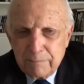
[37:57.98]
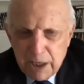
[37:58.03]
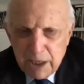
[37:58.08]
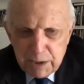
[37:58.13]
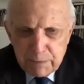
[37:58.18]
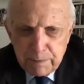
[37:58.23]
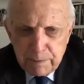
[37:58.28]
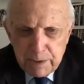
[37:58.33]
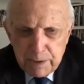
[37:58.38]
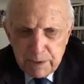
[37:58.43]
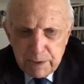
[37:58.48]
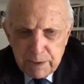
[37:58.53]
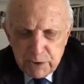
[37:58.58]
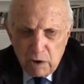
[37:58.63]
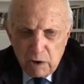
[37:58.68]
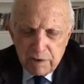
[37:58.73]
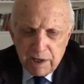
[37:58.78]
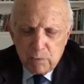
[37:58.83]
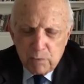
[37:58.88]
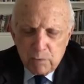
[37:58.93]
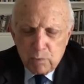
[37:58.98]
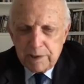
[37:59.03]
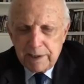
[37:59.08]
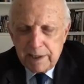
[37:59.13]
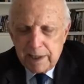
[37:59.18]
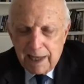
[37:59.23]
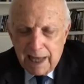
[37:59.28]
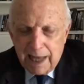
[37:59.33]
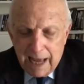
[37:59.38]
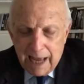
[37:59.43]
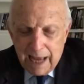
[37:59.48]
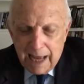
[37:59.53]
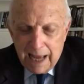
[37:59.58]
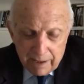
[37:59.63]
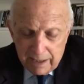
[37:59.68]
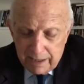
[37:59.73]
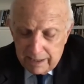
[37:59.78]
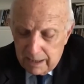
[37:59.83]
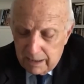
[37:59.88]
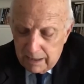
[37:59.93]
It must be so, they wouldn't
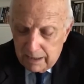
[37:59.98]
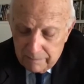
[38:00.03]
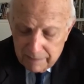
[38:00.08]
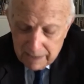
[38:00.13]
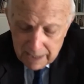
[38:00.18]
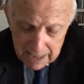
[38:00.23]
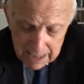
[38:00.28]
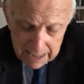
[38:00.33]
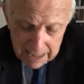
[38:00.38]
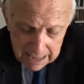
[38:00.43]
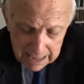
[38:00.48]
allow, you know.